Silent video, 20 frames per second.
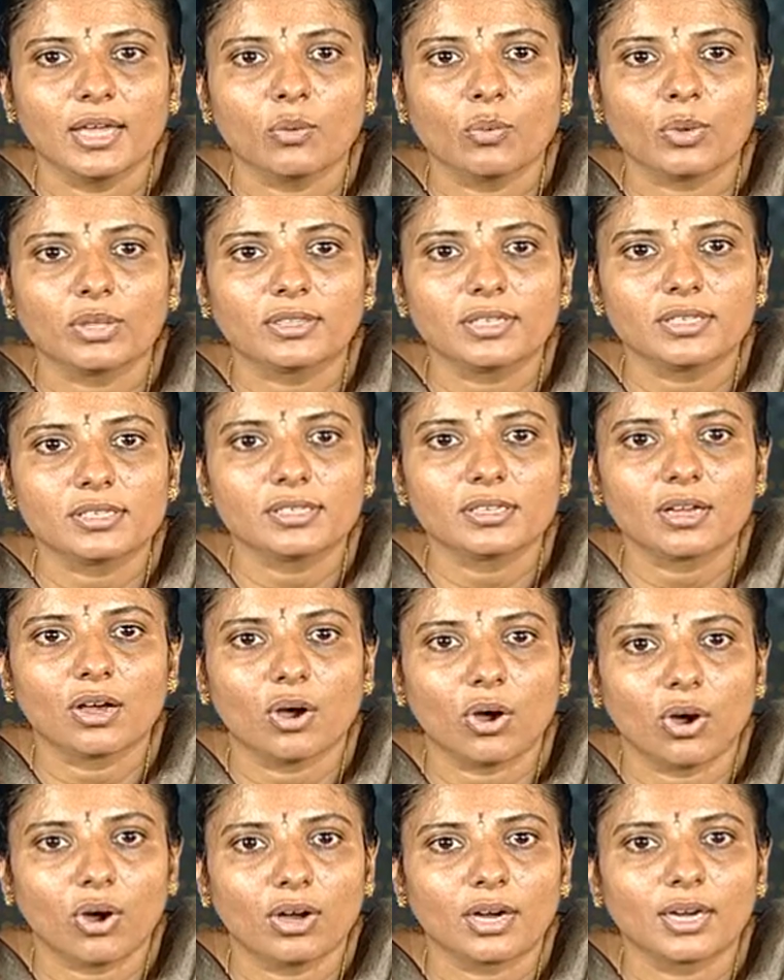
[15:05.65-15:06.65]
with his
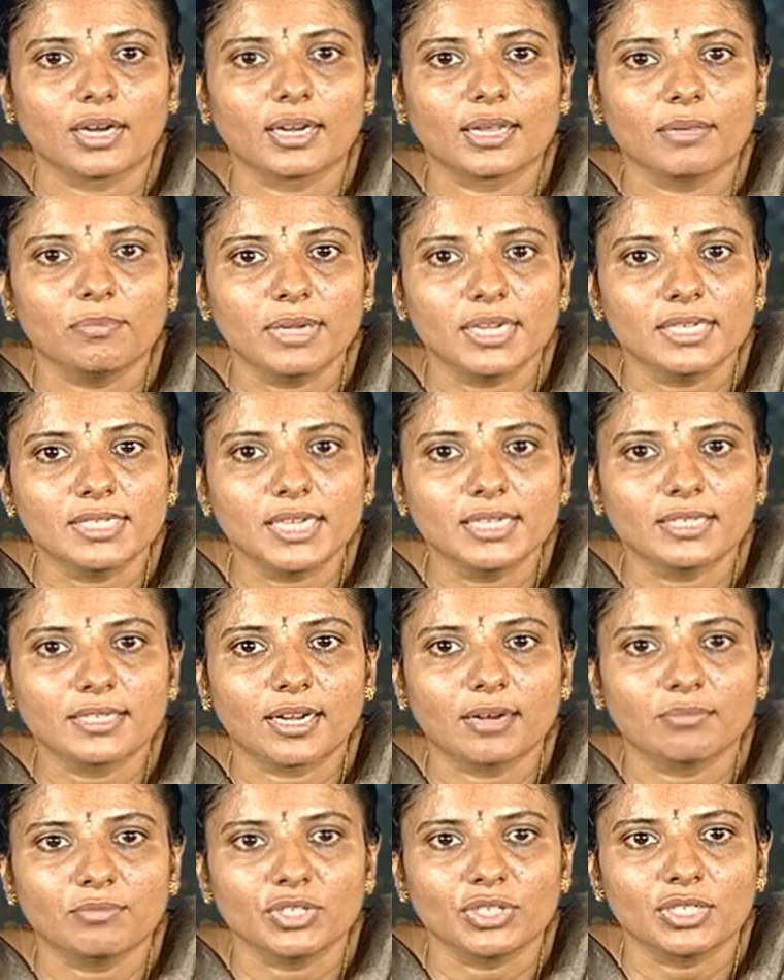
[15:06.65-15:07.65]
or her immediate
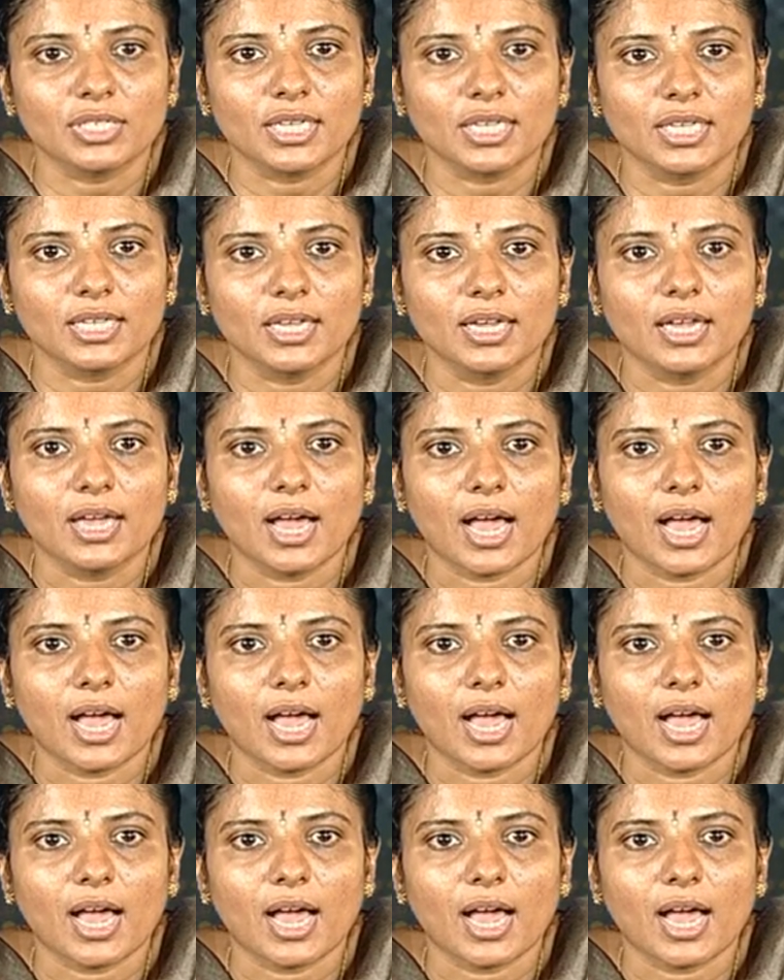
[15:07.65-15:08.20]
community